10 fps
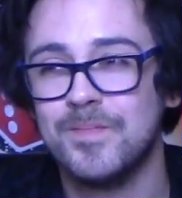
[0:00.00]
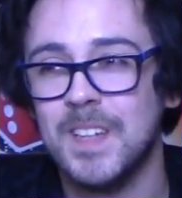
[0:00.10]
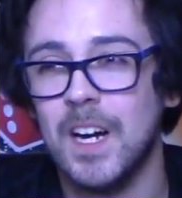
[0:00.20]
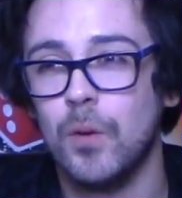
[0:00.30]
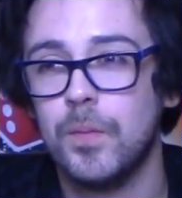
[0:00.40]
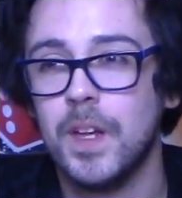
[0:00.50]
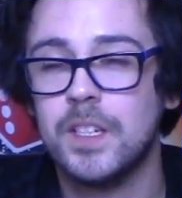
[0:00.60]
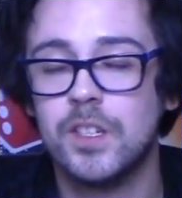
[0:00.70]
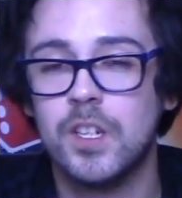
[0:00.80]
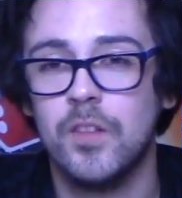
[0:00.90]
Now
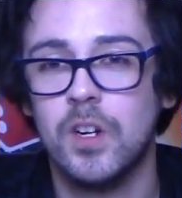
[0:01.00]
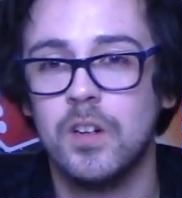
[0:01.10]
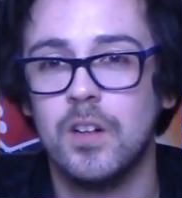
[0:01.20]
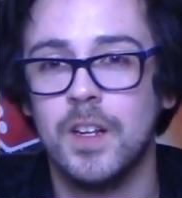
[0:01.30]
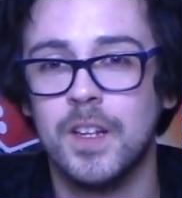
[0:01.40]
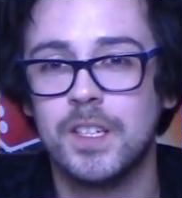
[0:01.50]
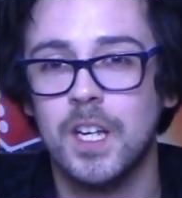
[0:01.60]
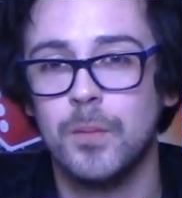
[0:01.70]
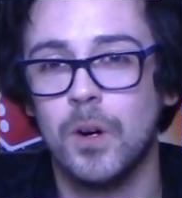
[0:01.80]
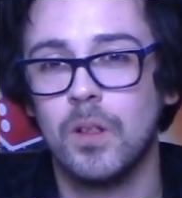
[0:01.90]
things in cover in this
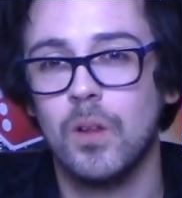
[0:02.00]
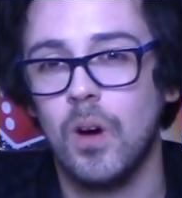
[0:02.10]
game are